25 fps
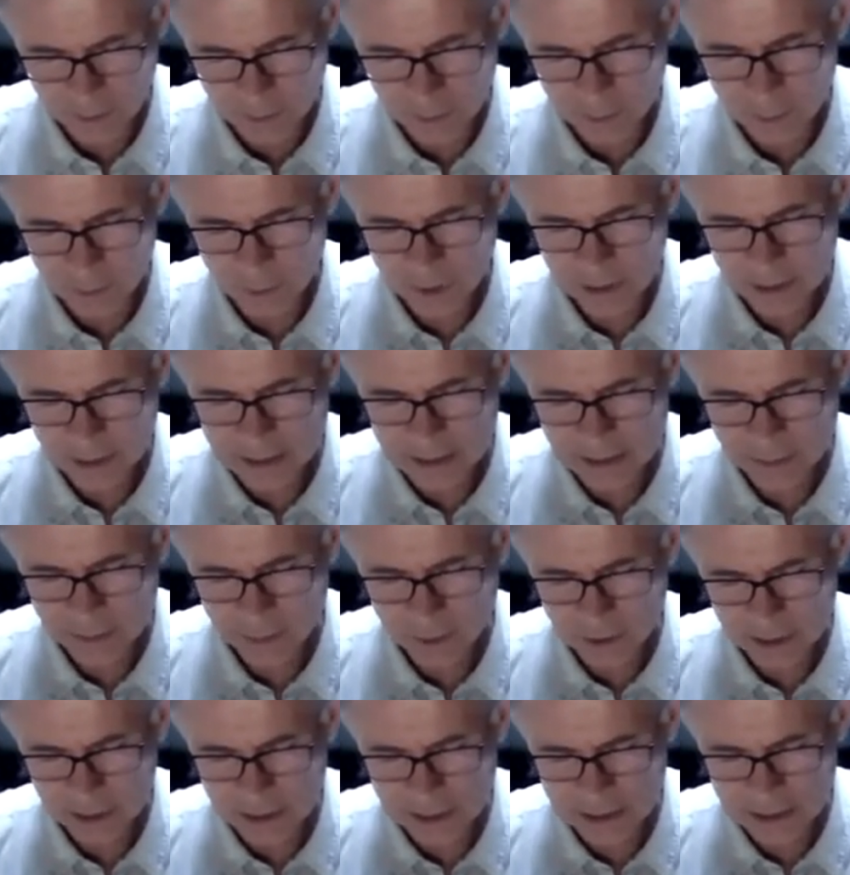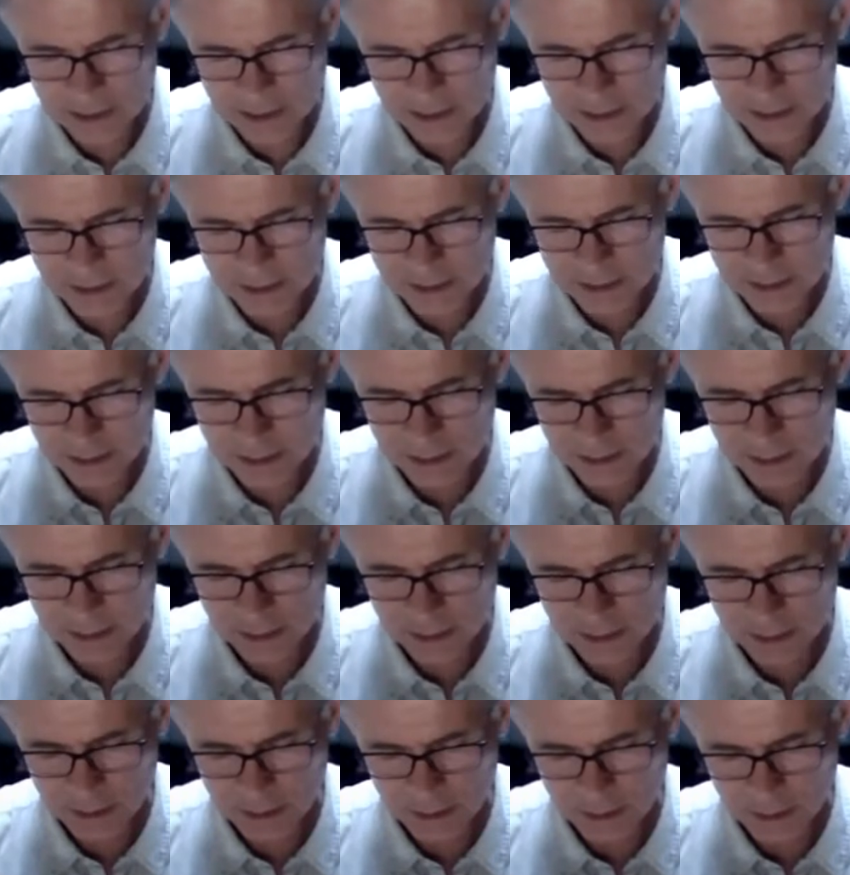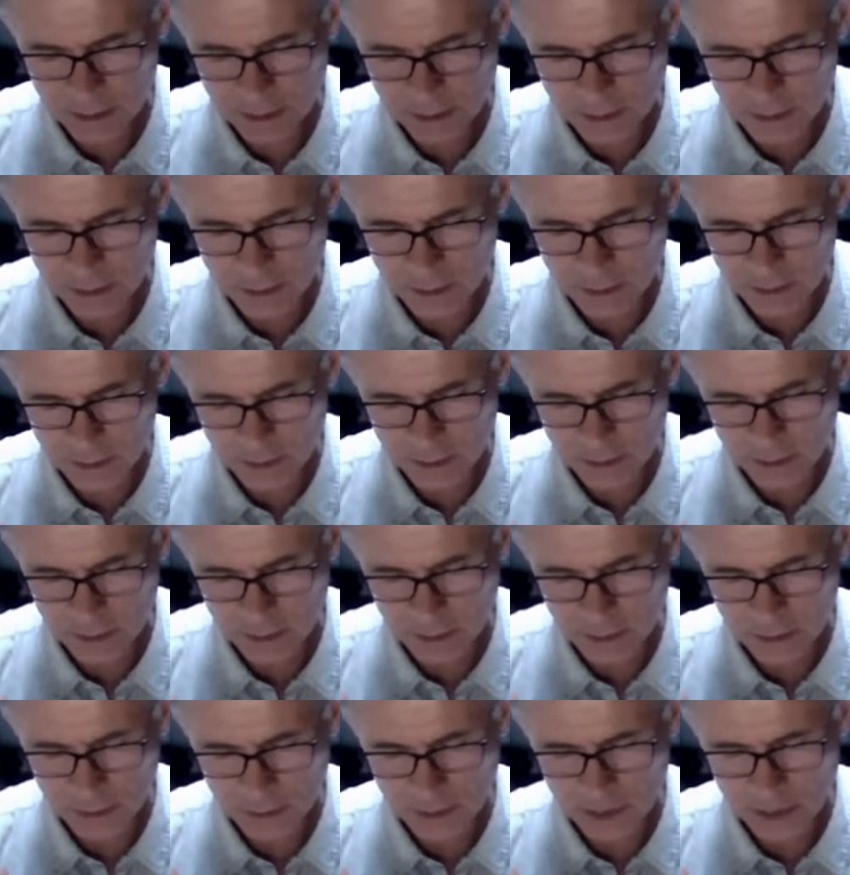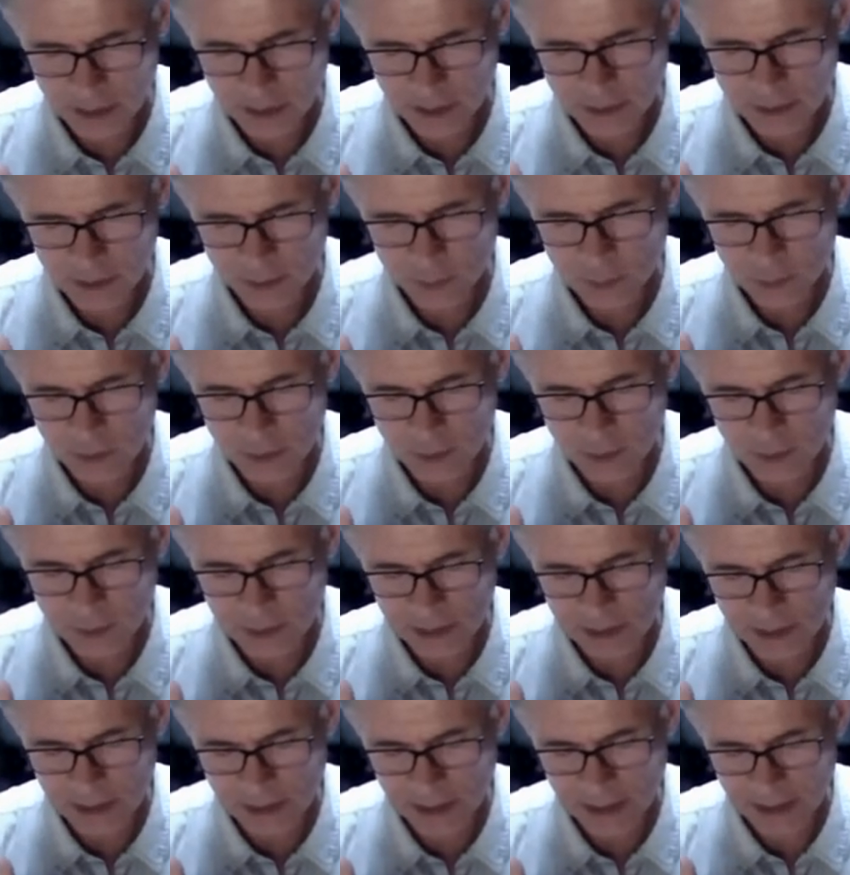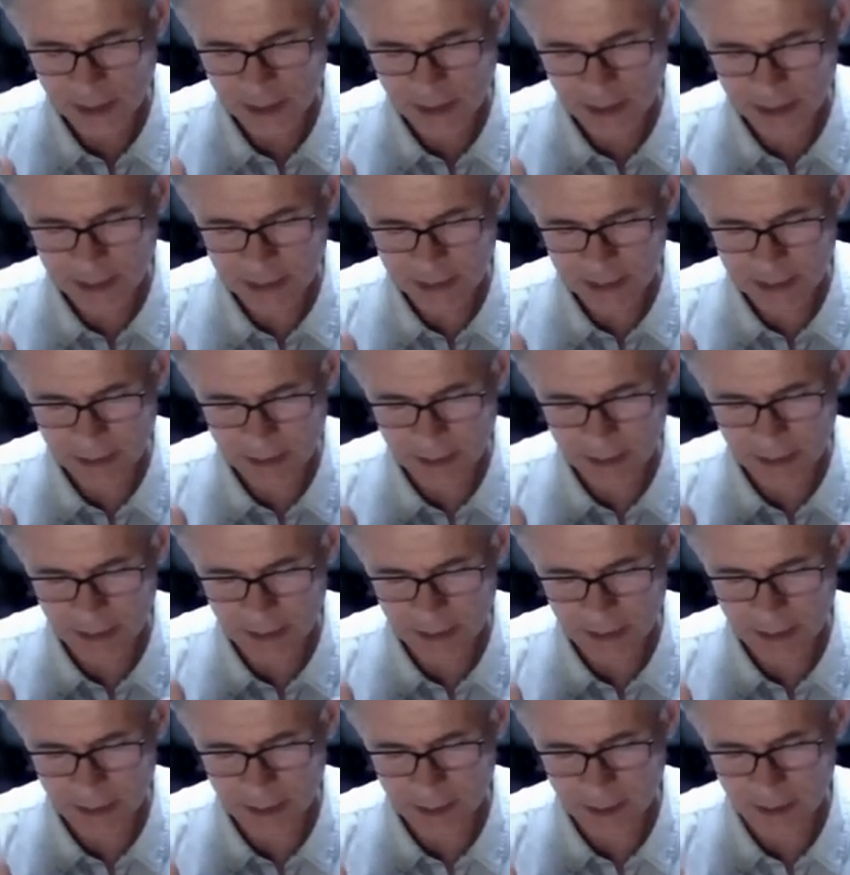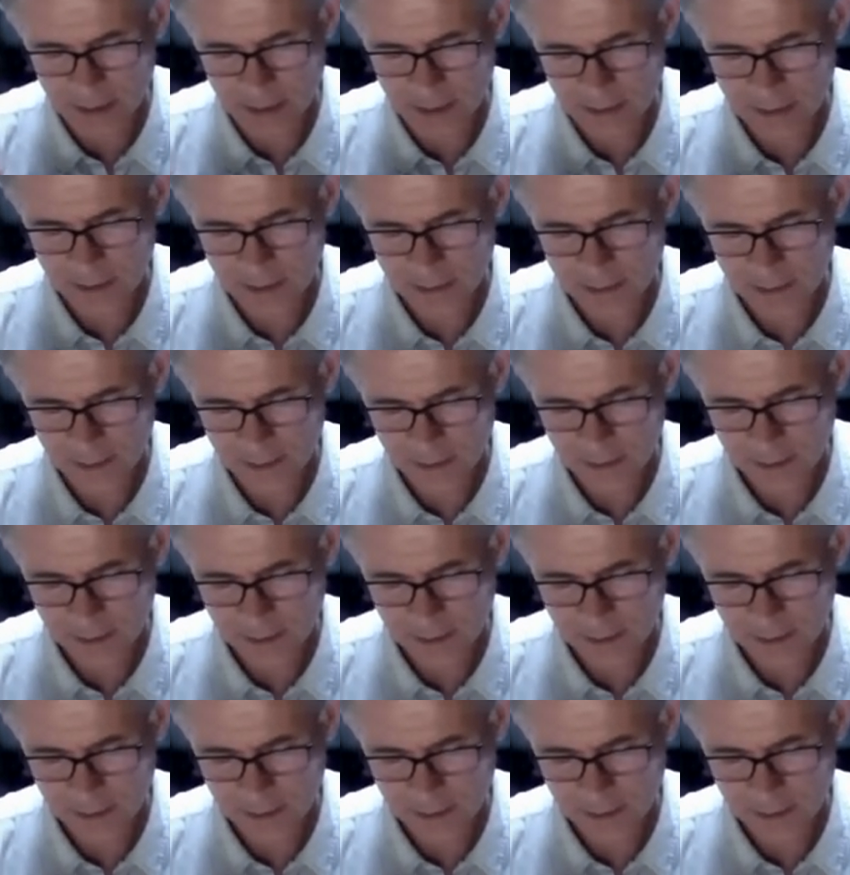what is this connection between the hands and the heart,